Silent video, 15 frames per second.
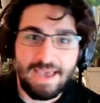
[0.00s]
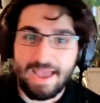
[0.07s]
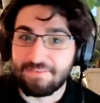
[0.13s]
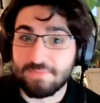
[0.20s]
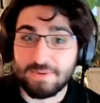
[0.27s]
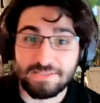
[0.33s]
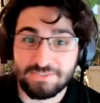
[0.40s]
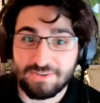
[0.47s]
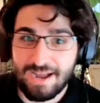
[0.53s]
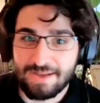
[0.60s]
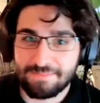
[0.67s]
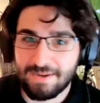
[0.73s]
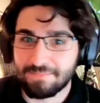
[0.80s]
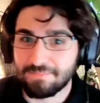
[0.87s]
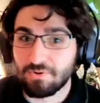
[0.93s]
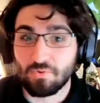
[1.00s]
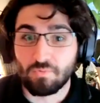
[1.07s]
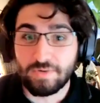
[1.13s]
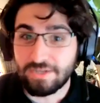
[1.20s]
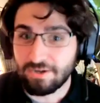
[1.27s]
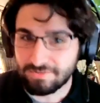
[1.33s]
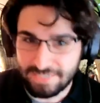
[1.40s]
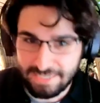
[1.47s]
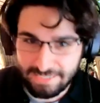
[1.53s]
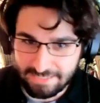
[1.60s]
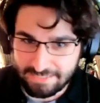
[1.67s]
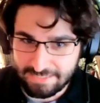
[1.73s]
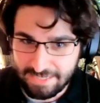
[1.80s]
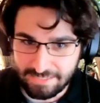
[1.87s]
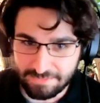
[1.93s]
everybody on the Scrapp app, we don't take
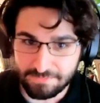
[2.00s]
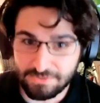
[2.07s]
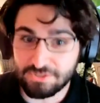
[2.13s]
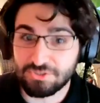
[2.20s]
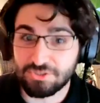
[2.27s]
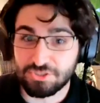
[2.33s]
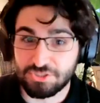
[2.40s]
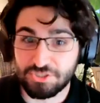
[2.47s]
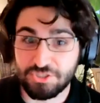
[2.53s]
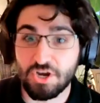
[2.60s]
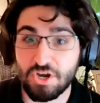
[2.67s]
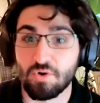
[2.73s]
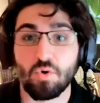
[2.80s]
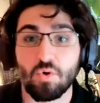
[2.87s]
these items, just so you know.